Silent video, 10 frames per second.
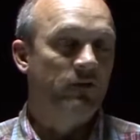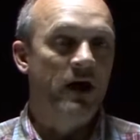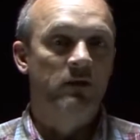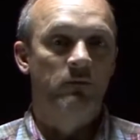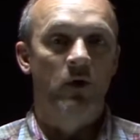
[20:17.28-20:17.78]
of
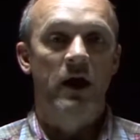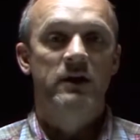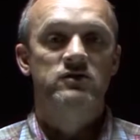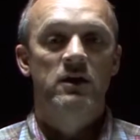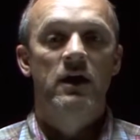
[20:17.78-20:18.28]
Olive
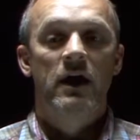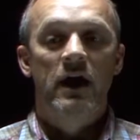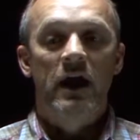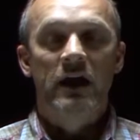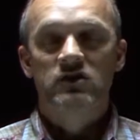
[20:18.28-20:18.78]
Branch,
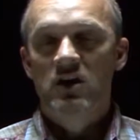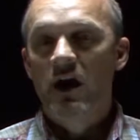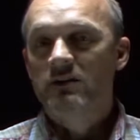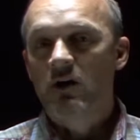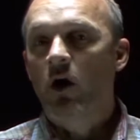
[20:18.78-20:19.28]
and she
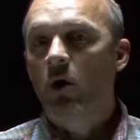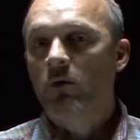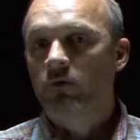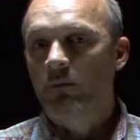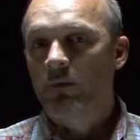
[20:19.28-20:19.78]
has a
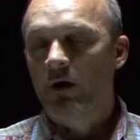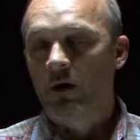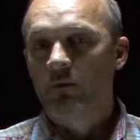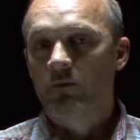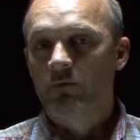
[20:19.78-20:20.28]
heart for
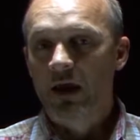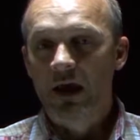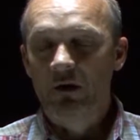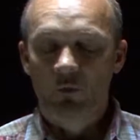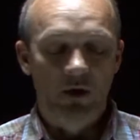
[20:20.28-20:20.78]

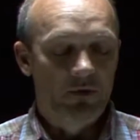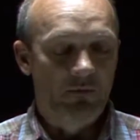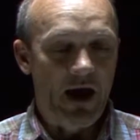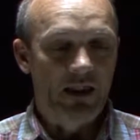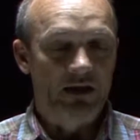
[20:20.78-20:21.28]
men and women battling